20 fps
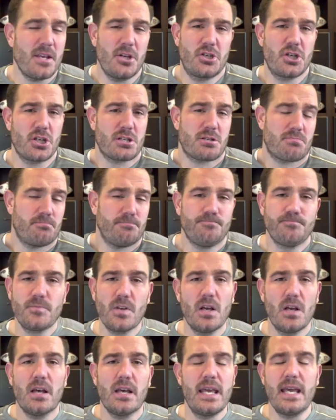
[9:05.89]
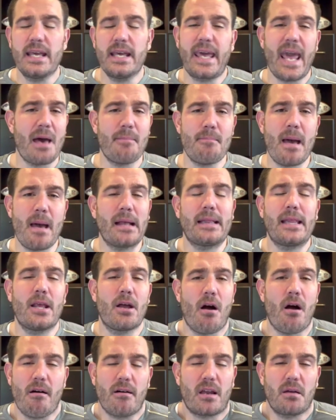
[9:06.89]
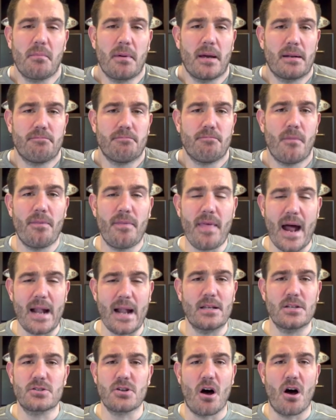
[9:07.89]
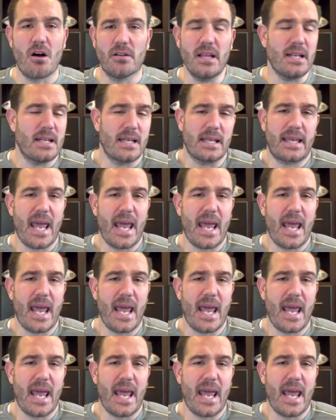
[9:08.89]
He can't make the argument that he's all in.